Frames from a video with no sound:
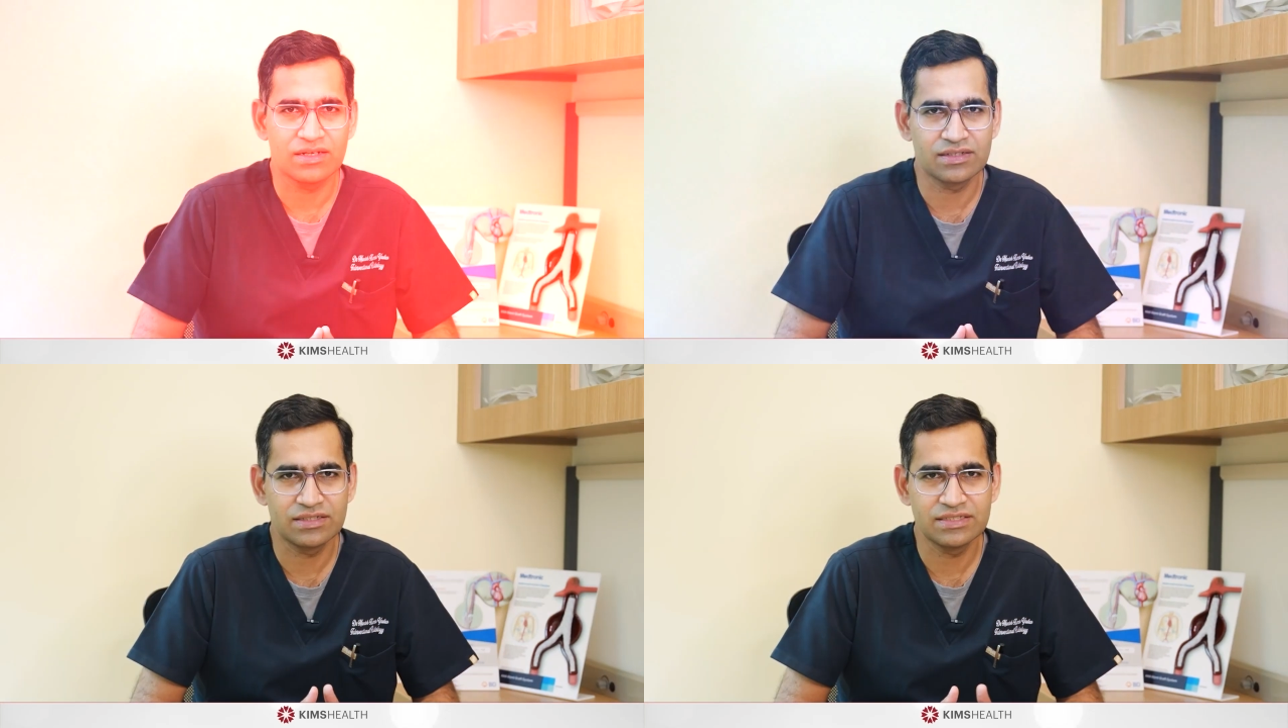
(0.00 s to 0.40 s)

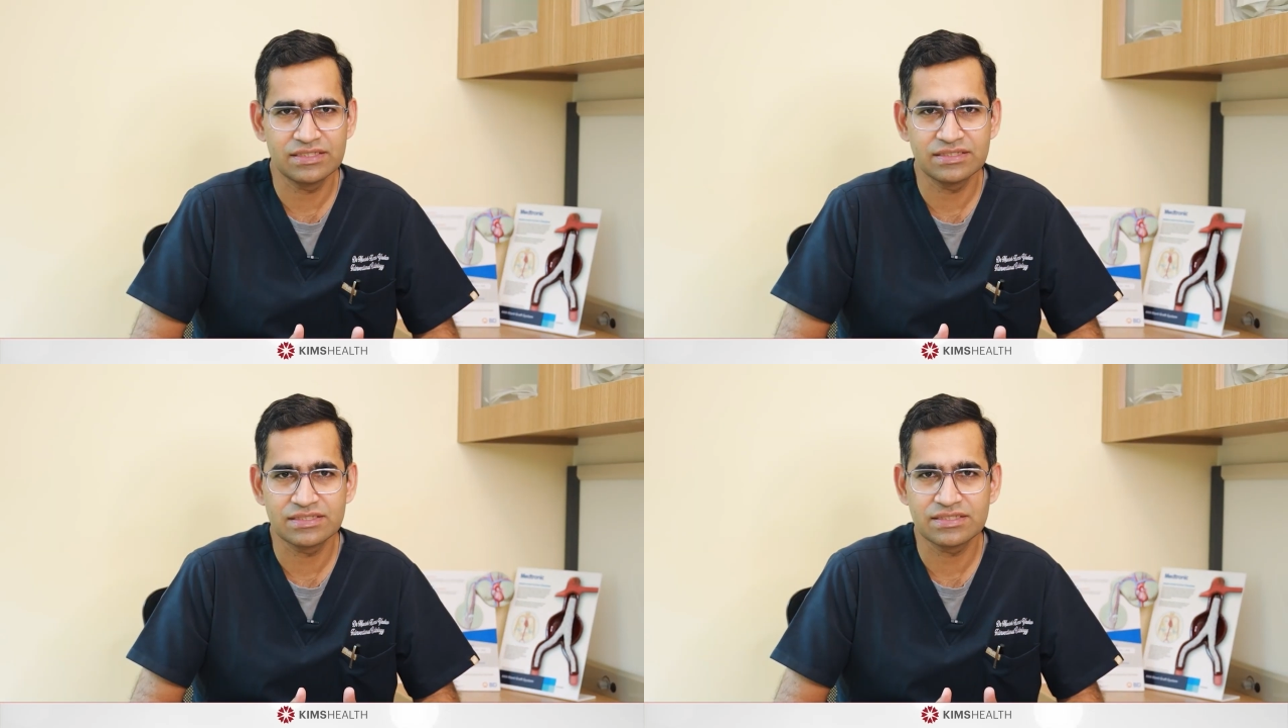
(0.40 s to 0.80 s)
Other
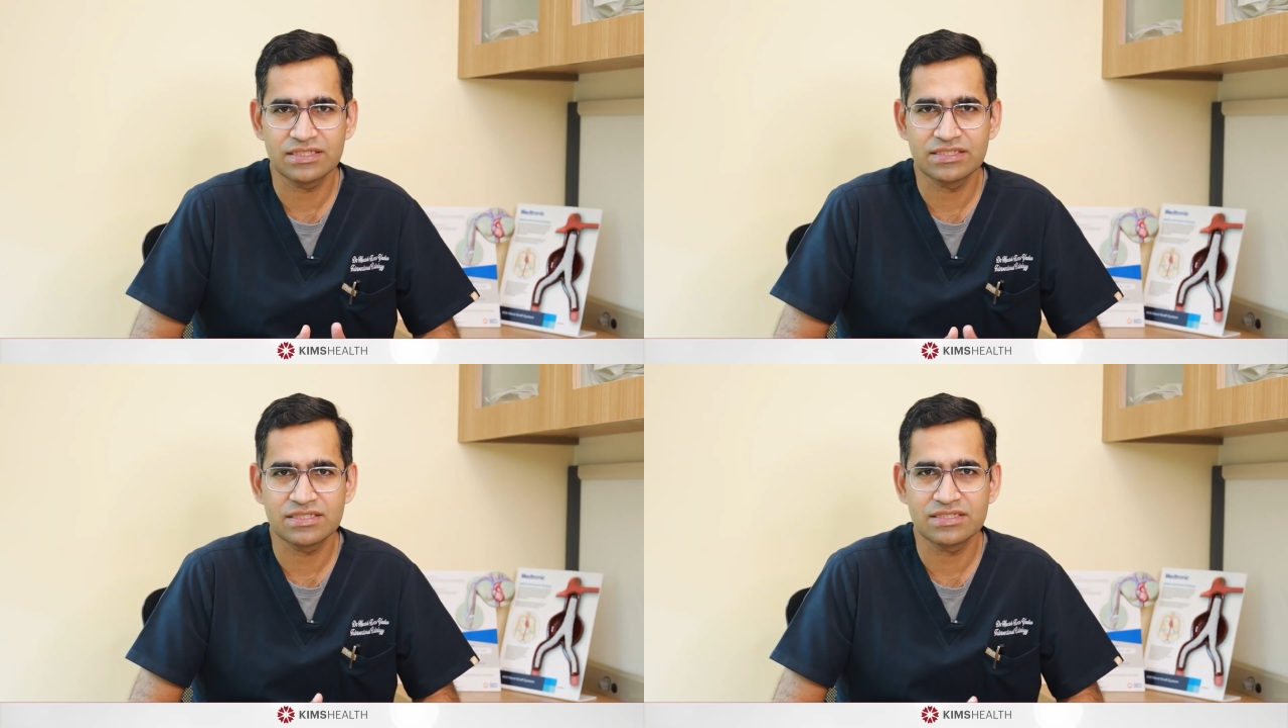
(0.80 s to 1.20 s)
diseases
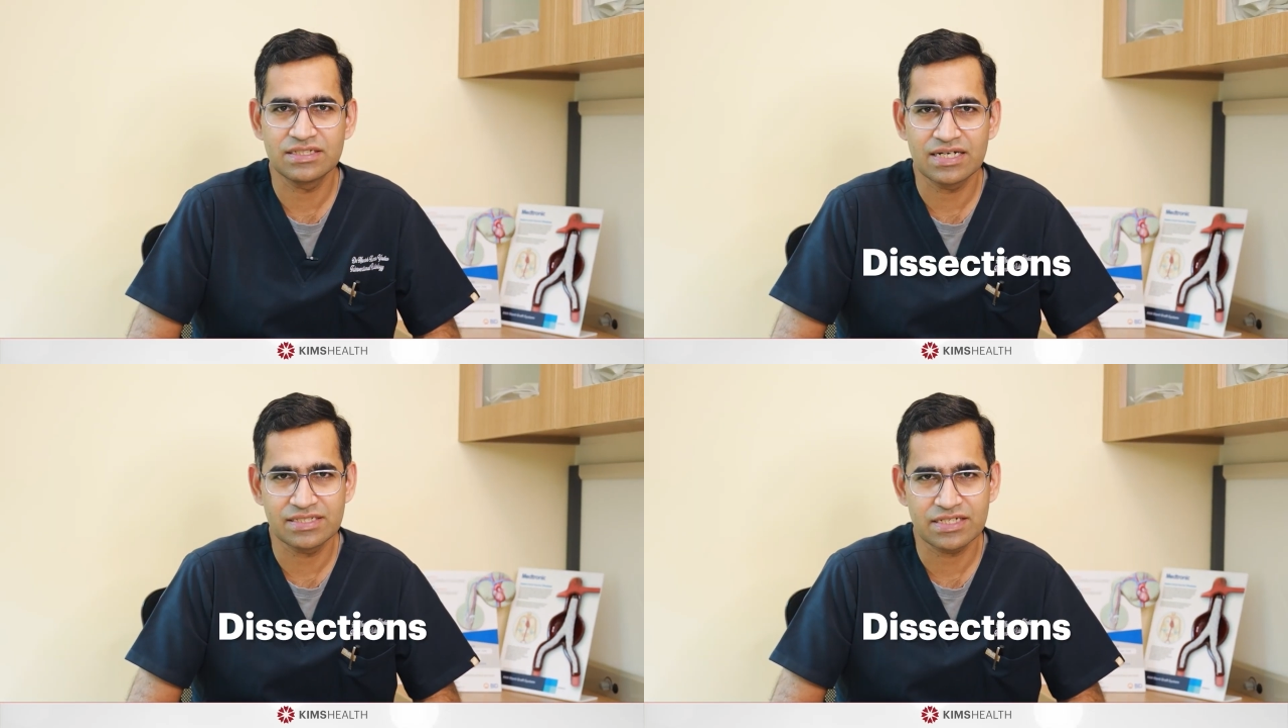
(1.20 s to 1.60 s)
such as
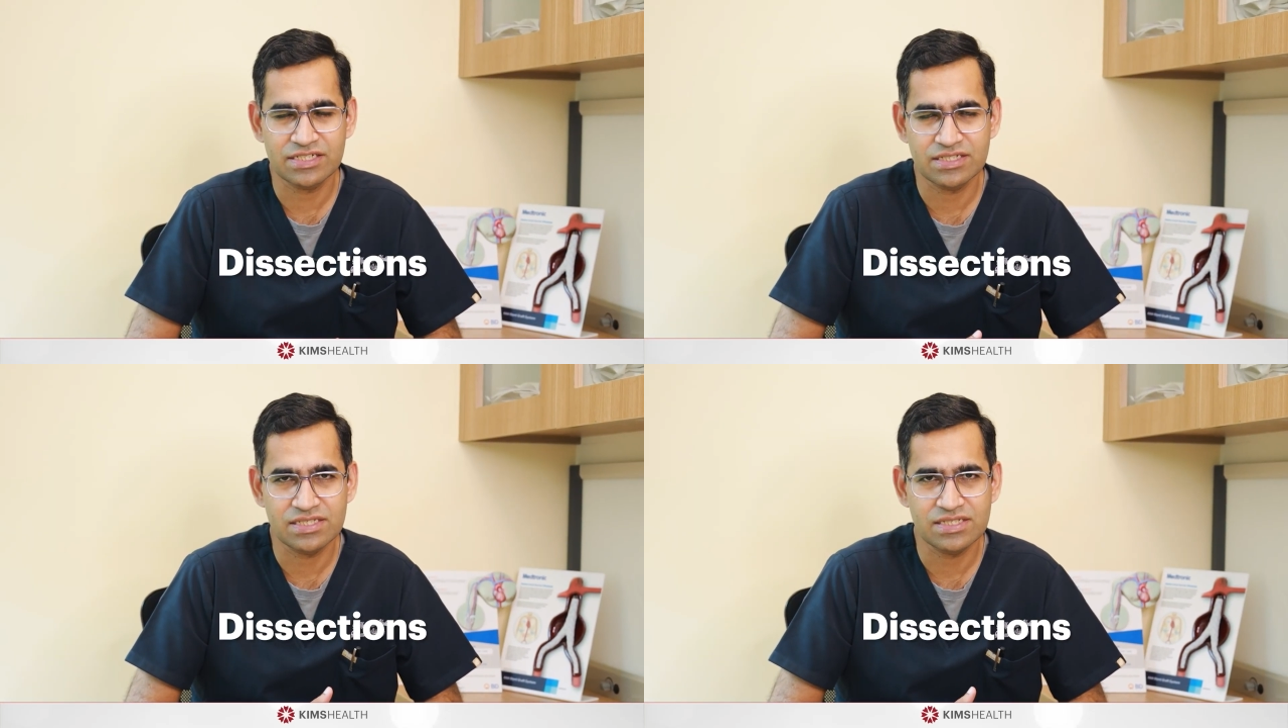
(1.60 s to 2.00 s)

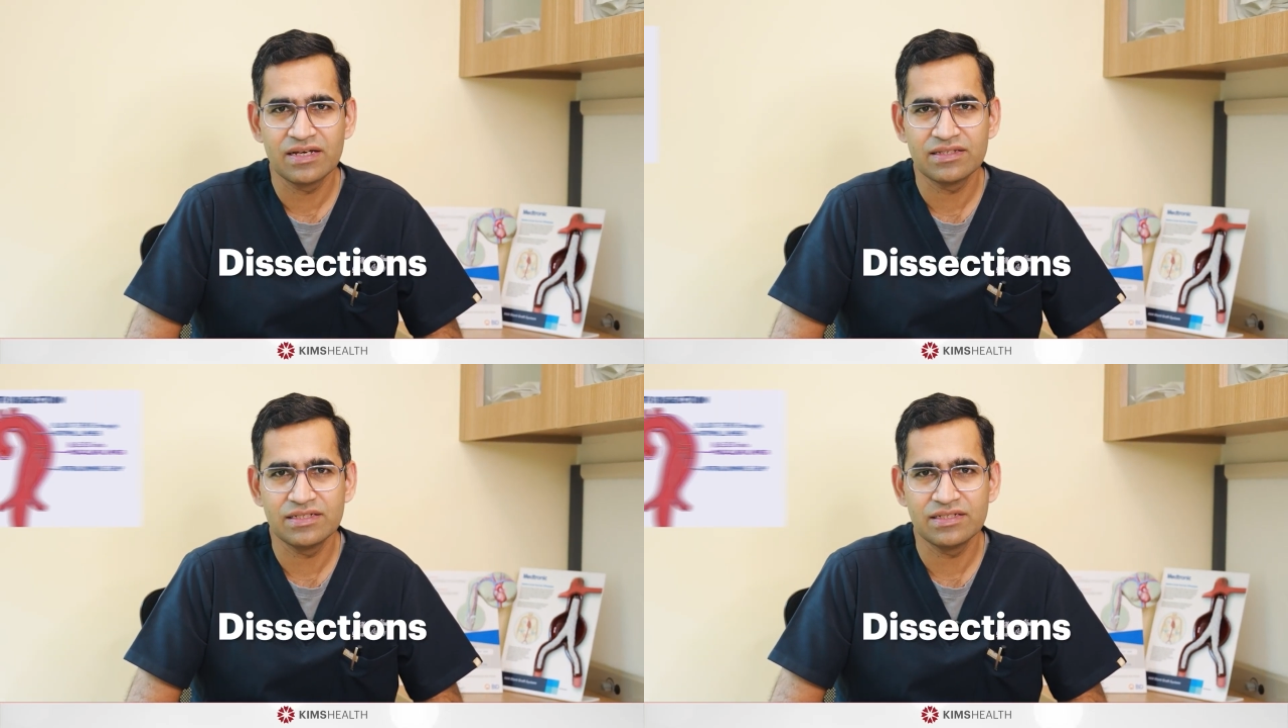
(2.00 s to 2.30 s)
dissections.